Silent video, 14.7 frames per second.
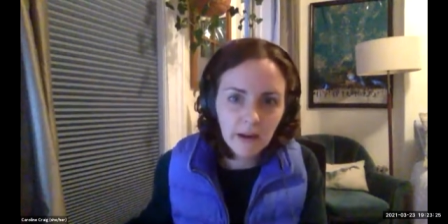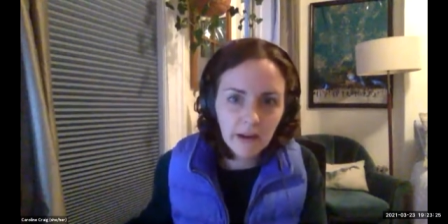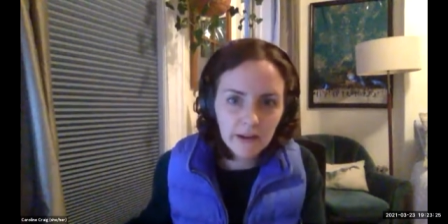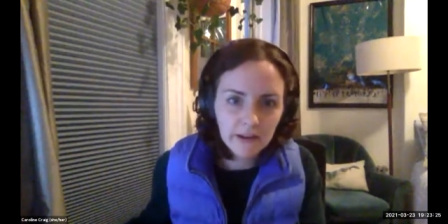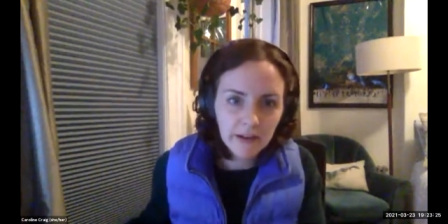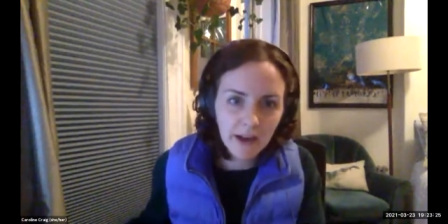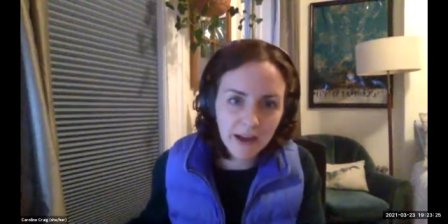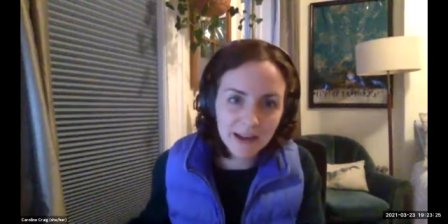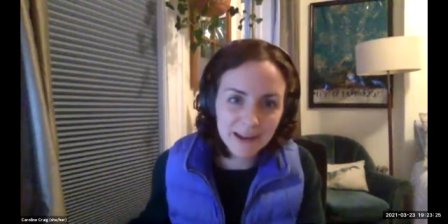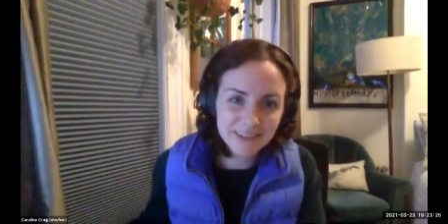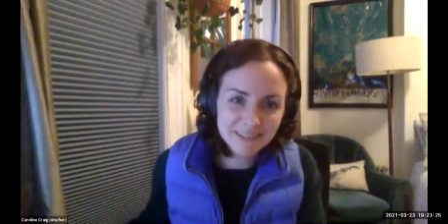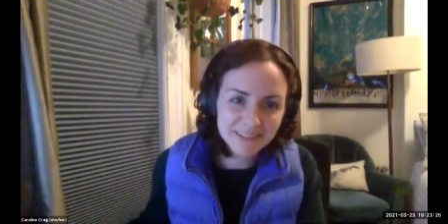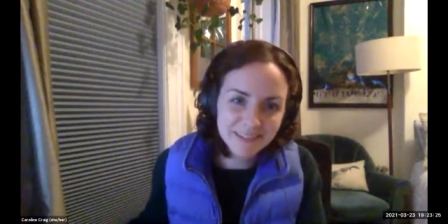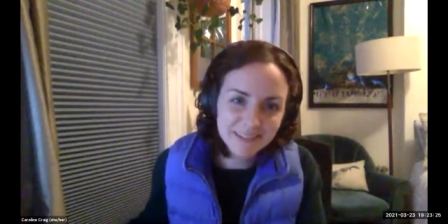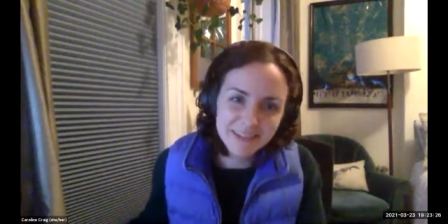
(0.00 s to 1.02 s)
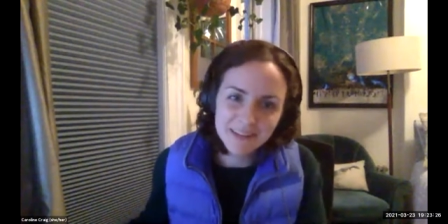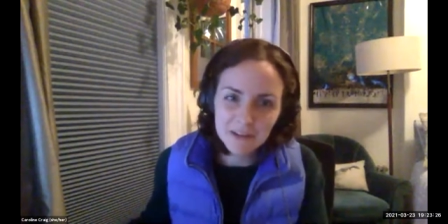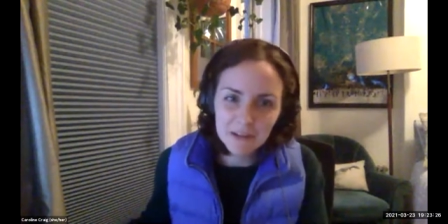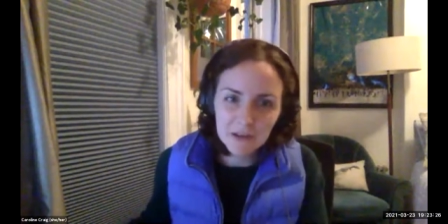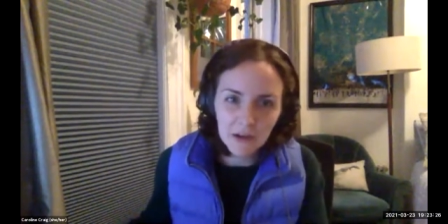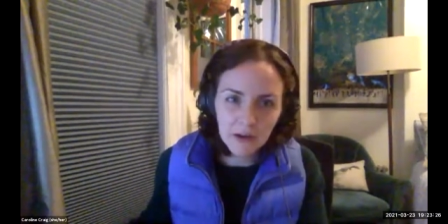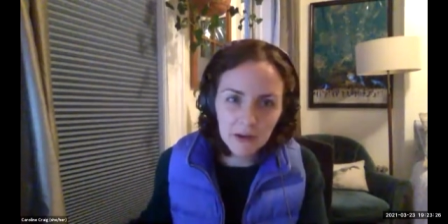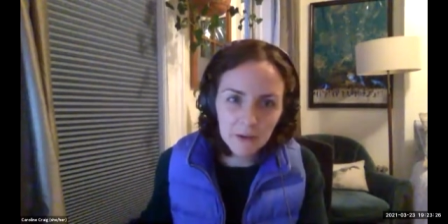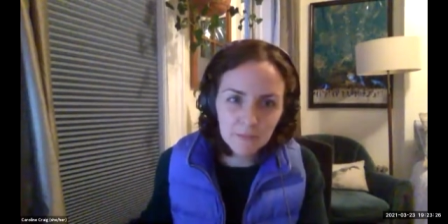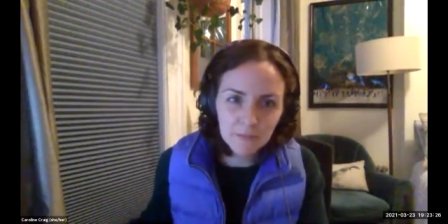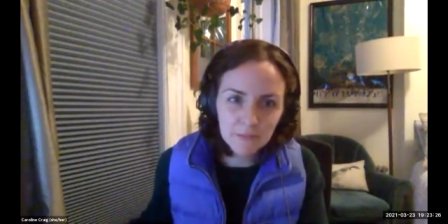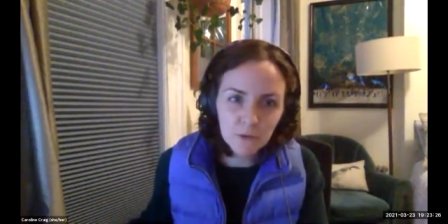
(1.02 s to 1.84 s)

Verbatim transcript: uh, hi um,